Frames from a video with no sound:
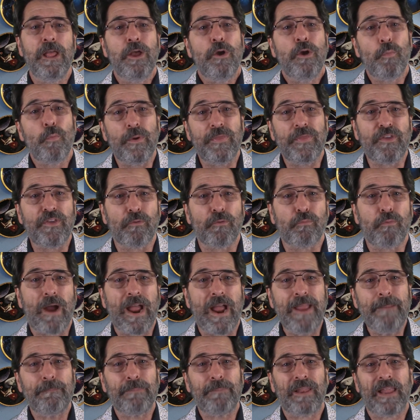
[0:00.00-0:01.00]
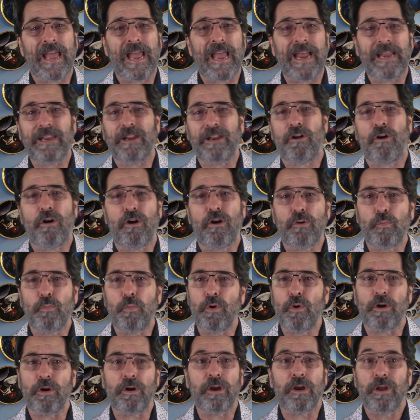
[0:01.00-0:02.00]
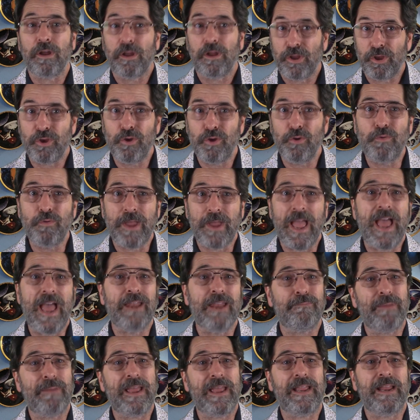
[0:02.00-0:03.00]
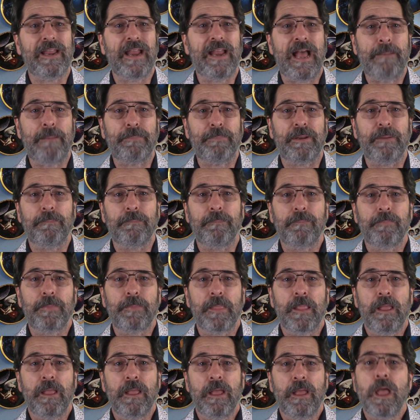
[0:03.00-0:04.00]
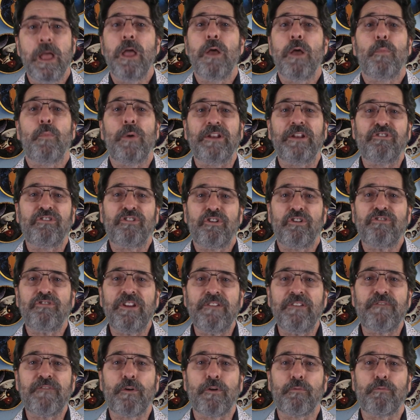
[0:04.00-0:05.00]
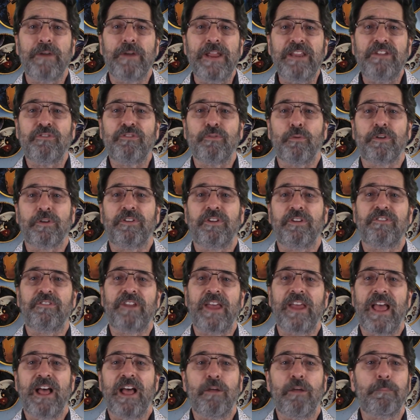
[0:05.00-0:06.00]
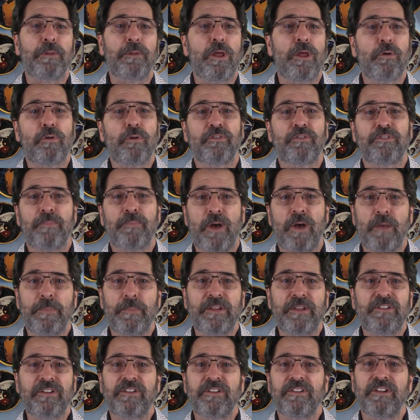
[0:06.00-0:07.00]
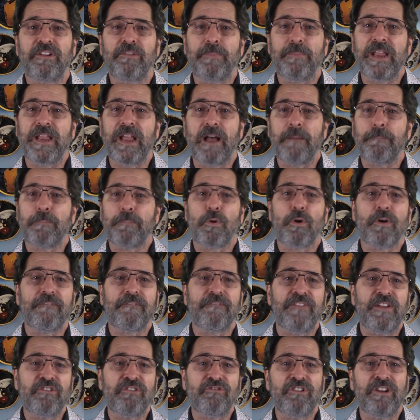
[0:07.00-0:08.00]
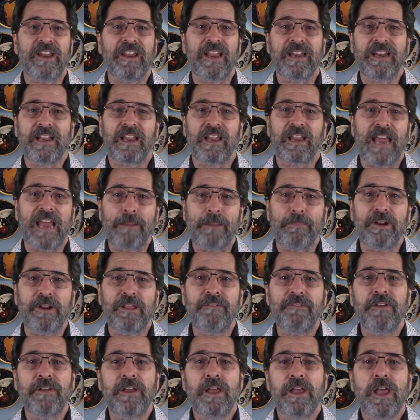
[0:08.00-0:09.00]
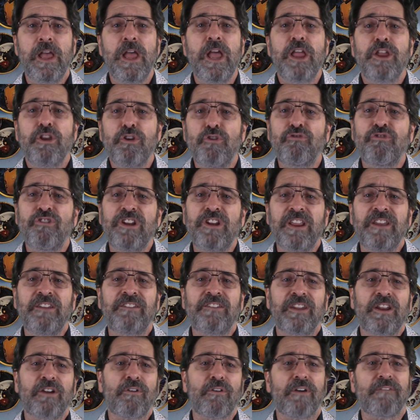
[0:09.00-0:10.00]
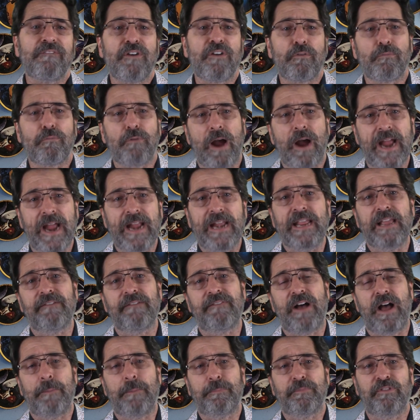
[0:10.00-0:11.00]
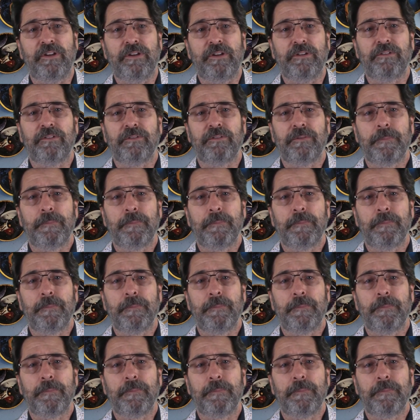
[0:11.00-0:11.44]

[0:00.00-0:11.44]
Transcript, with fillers: With the right plan and hard work, you can make it happen. When searching for resources to help local small businesses become more efficient and collaborative, you should consider a variety of options.